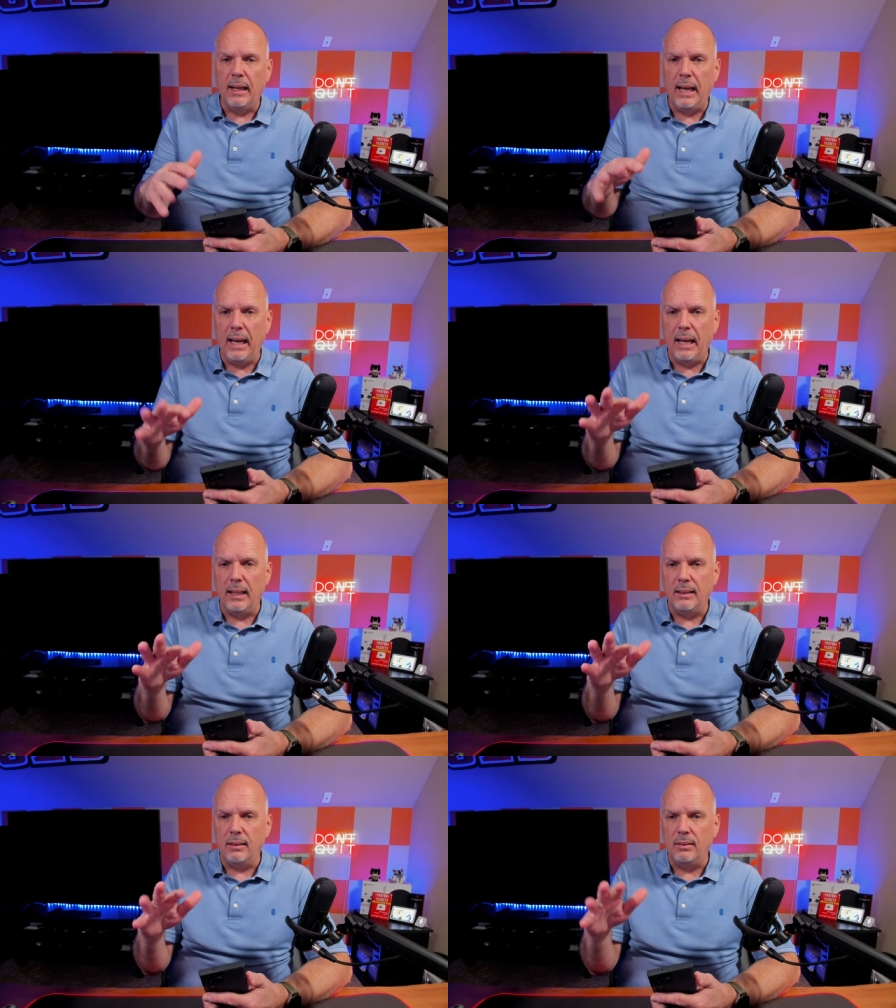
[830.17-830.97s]

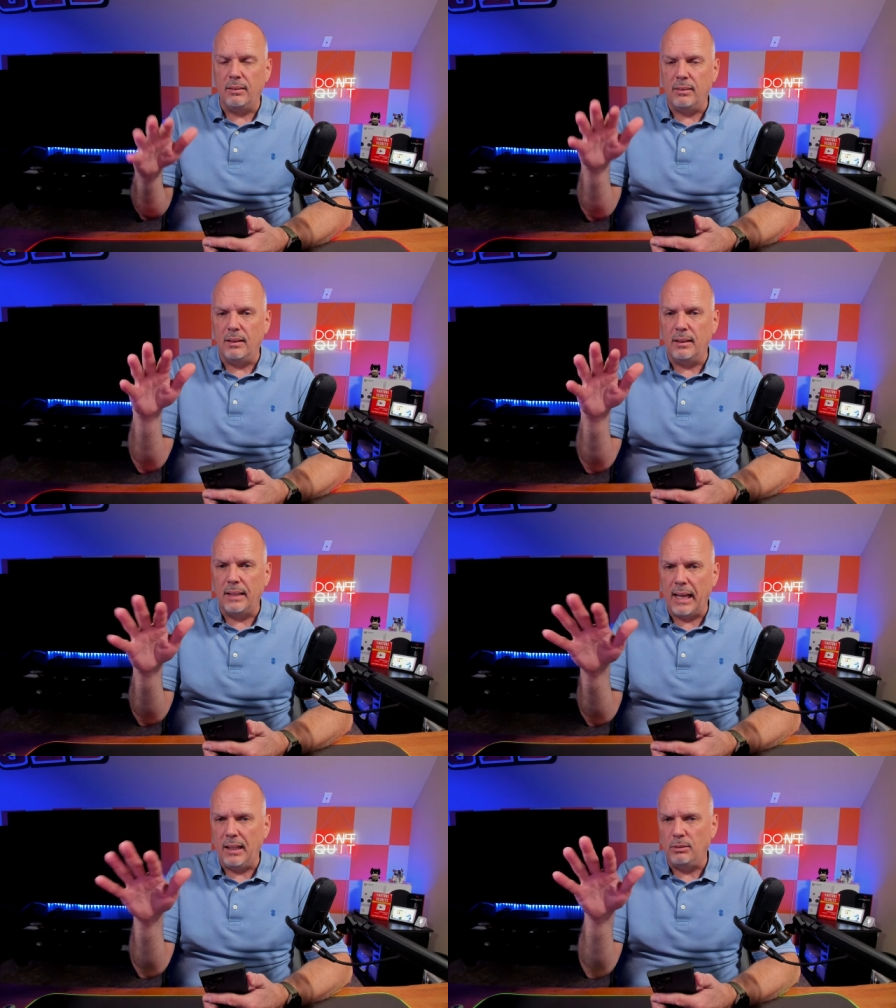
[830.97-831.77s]
and
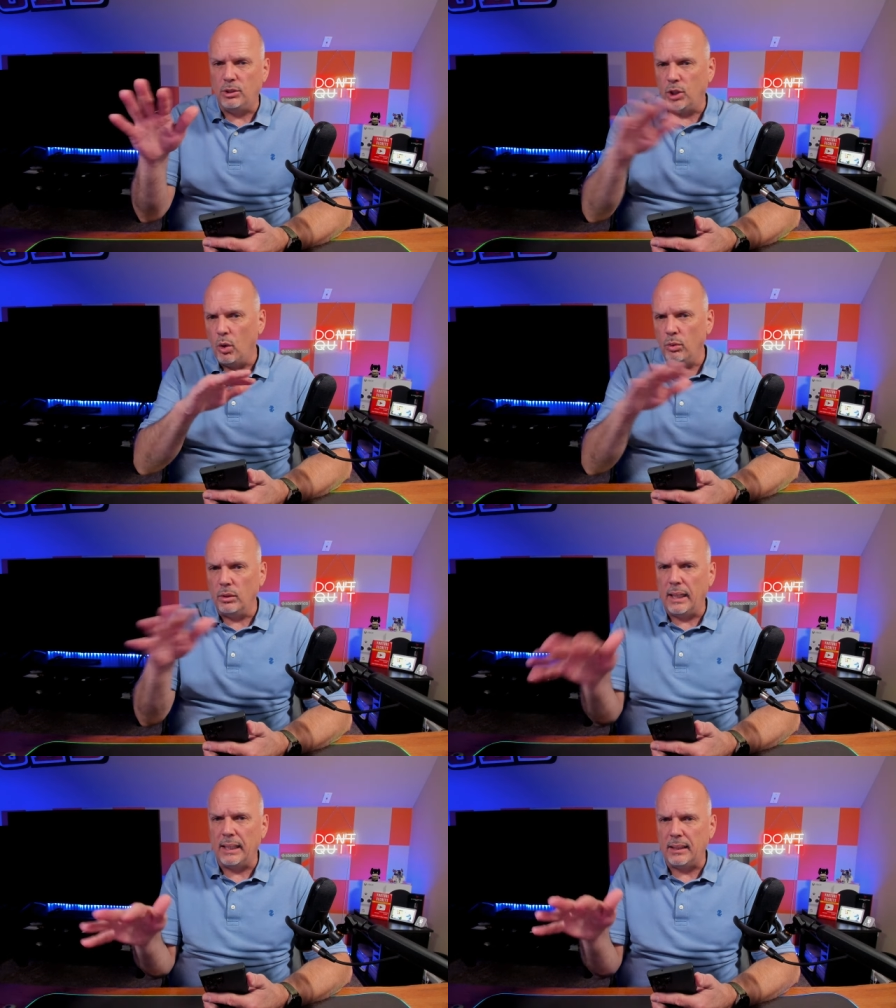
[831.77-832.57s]
they
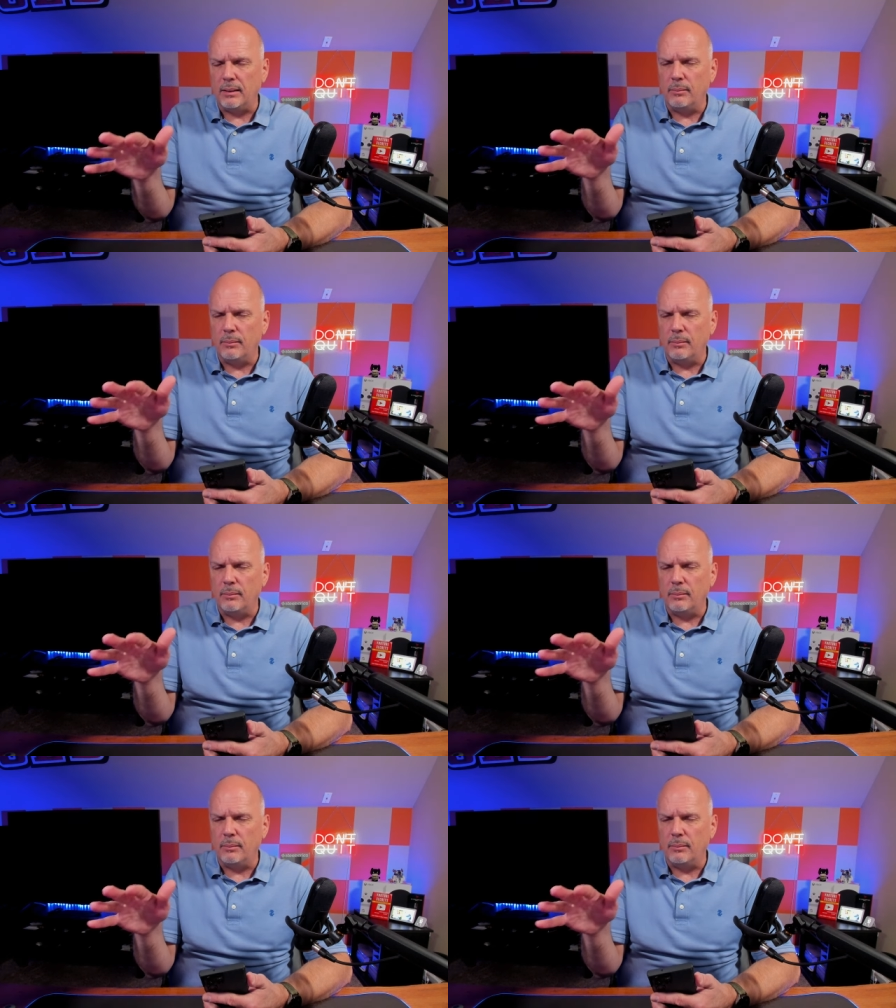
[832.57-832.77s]
don't like